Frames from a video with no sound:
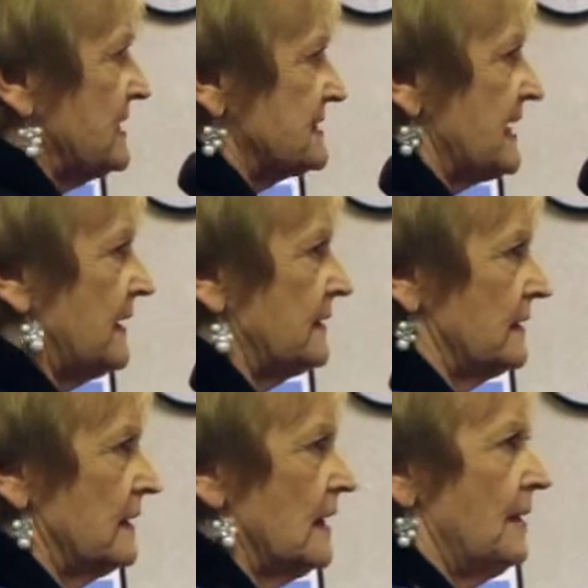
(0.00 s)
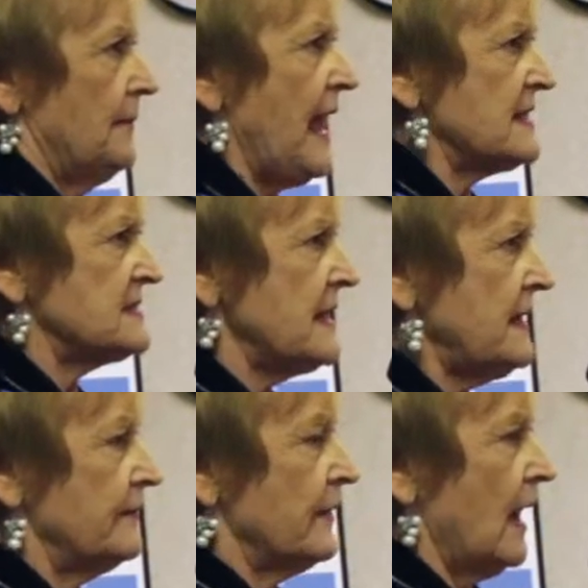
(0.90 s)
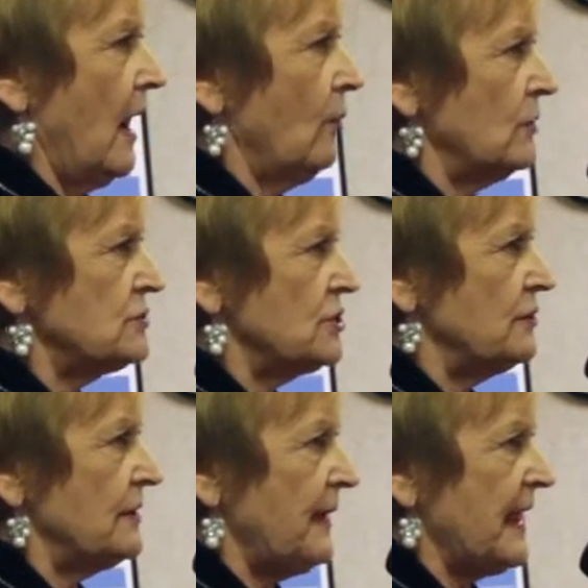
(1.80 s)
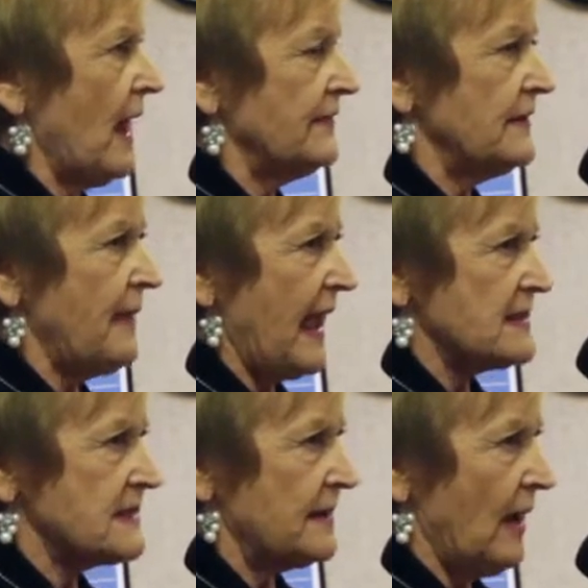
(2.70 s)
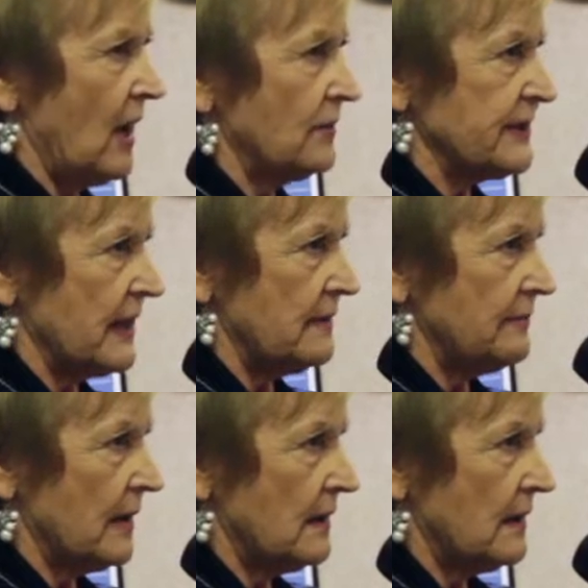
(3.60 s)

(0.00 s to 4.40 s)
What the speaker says: he said, "Patsy, I want you to be on the basketball team."